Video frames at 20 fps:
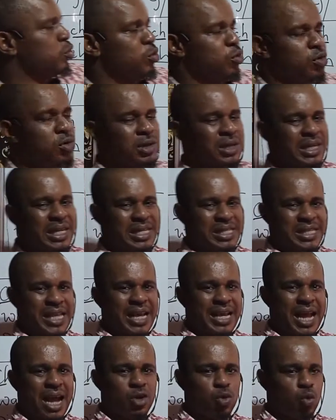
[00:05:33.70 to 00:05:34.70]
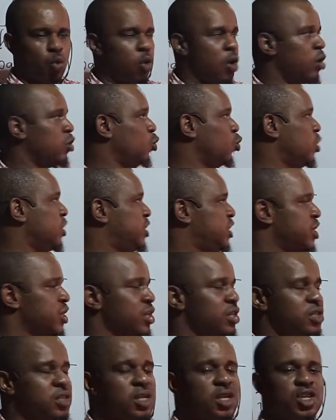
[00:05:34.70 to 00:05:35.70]
to the second one, which
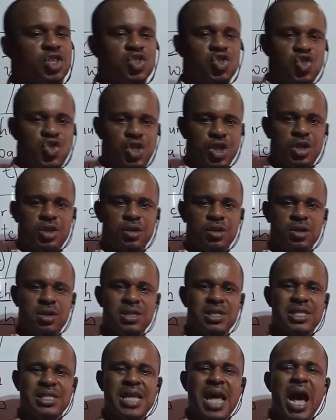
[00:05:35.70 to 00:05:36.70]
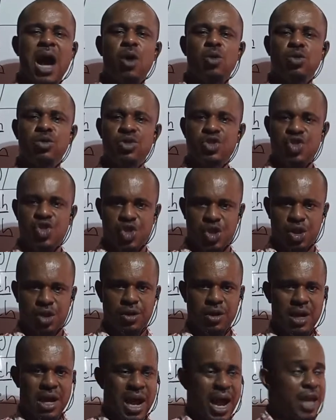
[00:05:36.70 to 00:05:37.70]
is j, sound
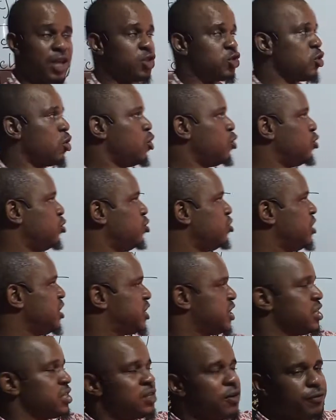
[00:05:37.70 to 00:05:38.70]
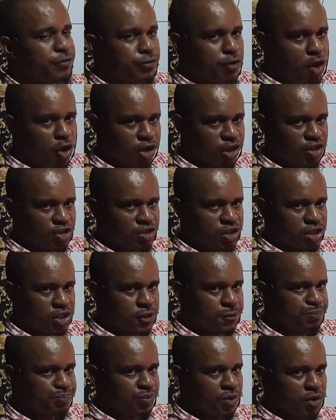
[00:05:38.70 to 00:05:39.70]
j. I told you this is the
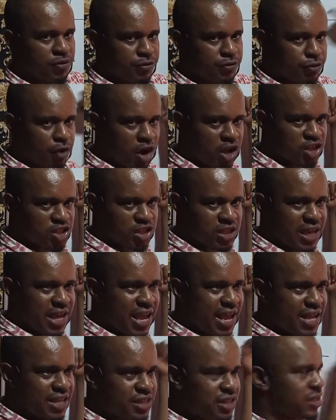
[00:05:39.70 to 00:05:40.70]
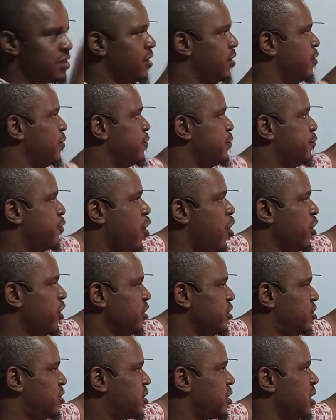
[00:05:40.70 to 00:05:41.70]
voiced, voiceless,
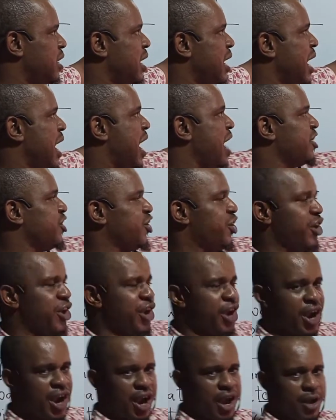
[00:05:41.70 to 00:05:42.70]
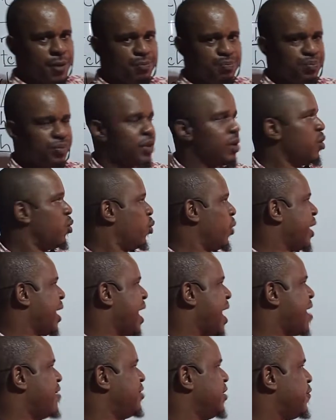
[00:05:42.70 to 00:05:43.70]
voiced. And here we
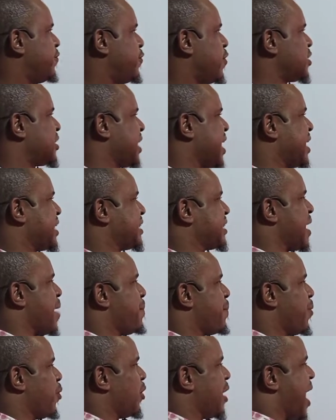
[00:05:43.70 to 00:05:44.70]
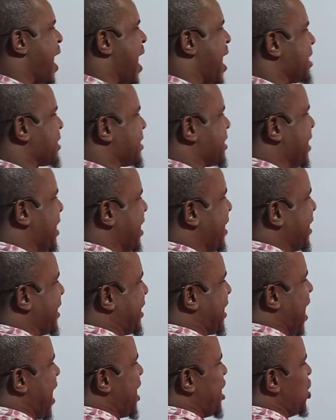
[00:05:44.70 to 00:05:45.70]
have the first example as
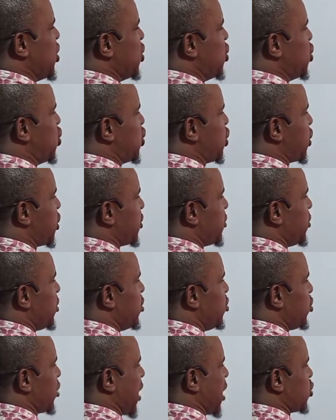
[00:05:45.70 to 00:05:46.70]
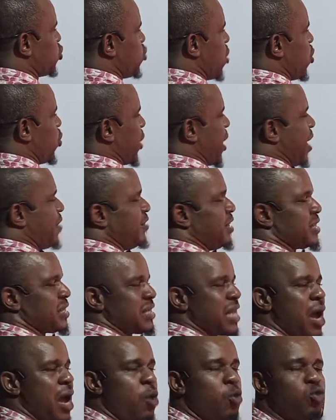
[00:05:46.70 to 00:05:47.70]
gauge. Look at where we have the
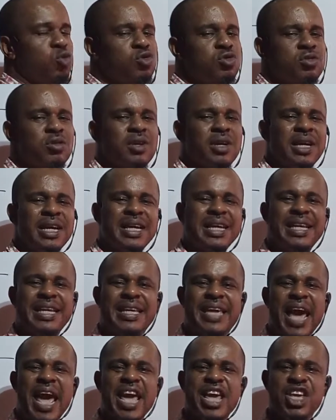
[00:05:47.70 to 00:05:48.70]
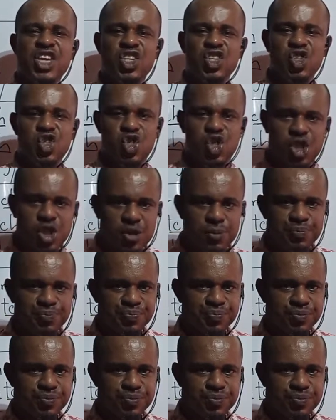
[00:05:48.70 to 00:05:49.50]
sound, gauge,